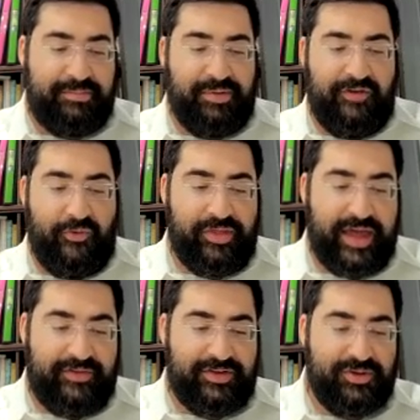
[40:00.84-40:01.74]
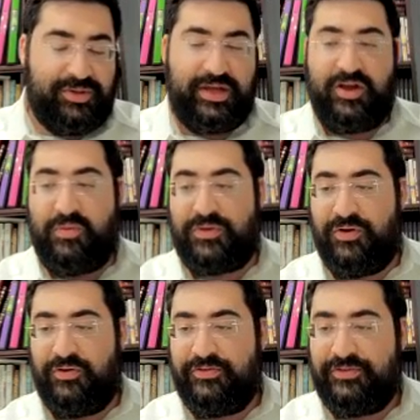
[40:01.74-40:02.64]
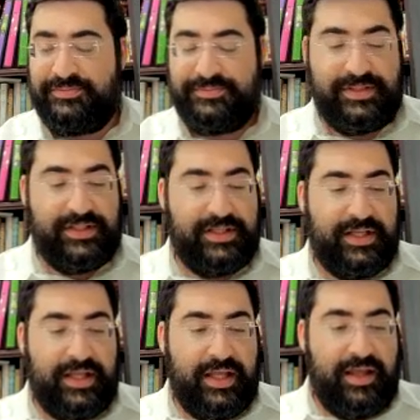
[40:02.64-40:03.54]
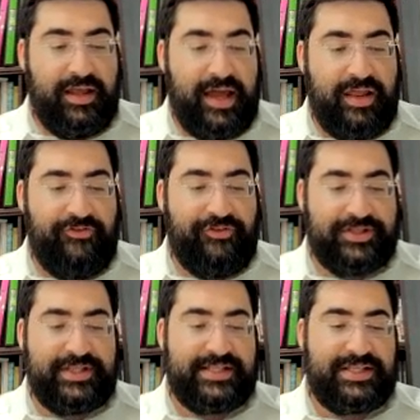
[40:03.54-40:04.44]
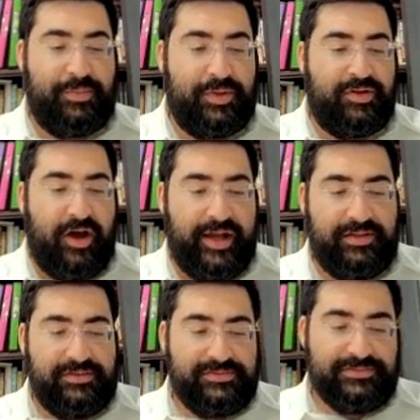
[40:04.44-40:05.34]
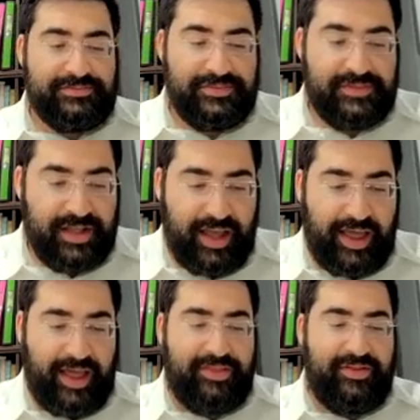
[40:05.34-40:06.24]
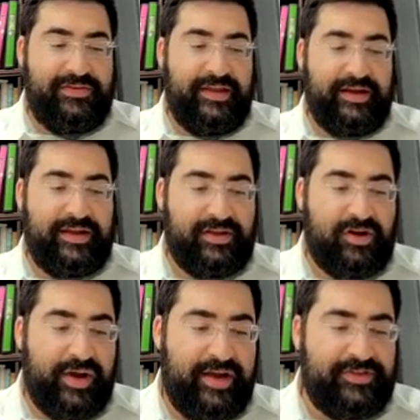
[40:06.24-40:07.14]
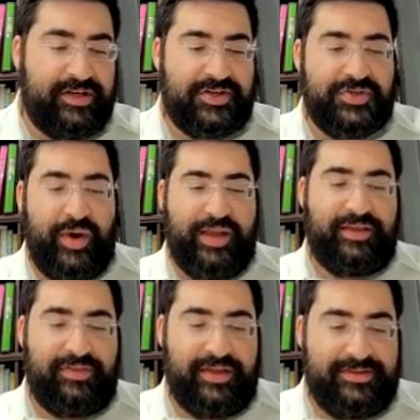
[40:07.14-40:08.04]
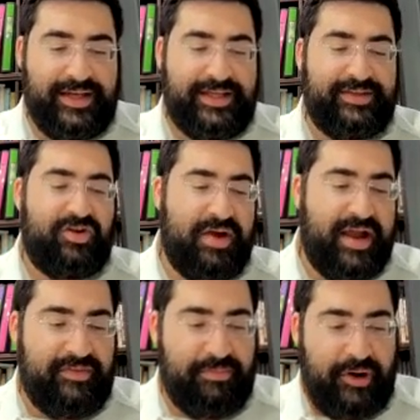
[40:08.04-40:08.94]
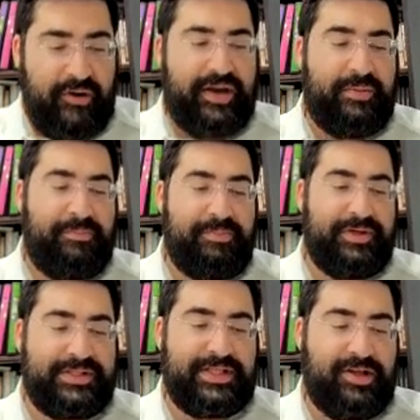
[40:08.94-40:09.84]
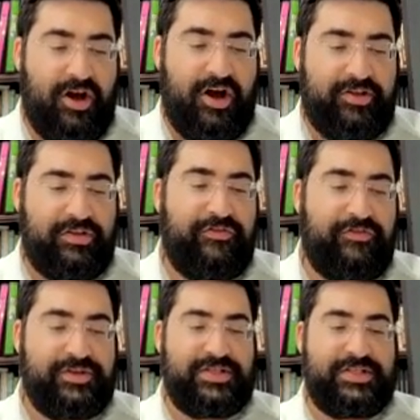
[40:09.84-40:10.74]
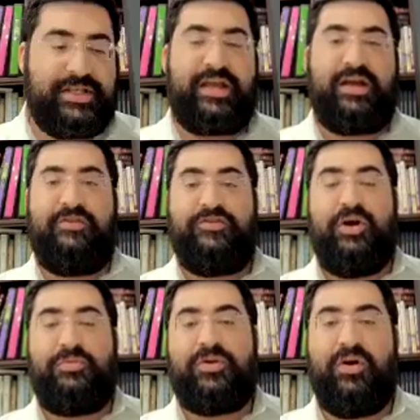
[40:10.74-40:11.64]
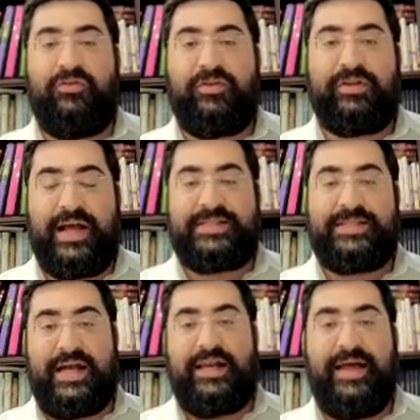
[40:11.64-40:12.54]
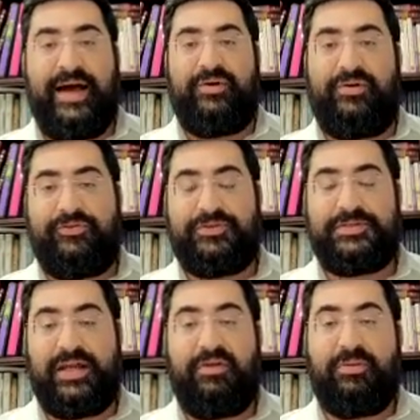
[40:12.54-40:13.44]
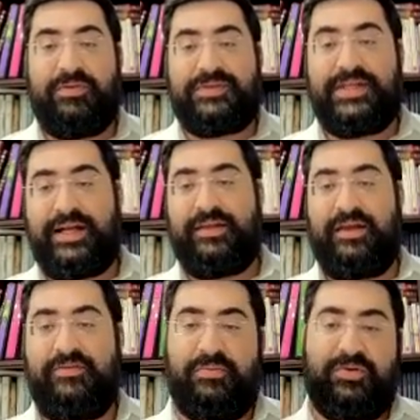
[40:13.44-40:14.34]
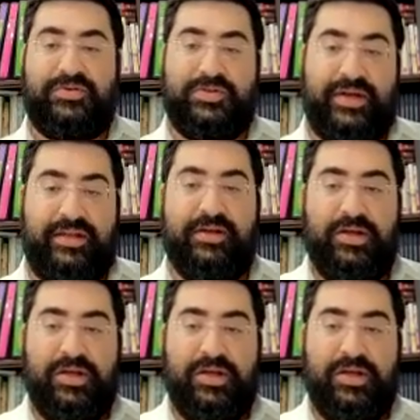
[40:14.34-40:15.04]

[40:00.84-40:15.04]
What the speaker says: in Babel where they have a 2-day Yom Tov. And on the first day, someone died. And the grave diggers went and they dig the grave and buried a person on the first day of Yom Tov. And that's not allowed on the first day of Yom Tov. Second day of Yom Tov is already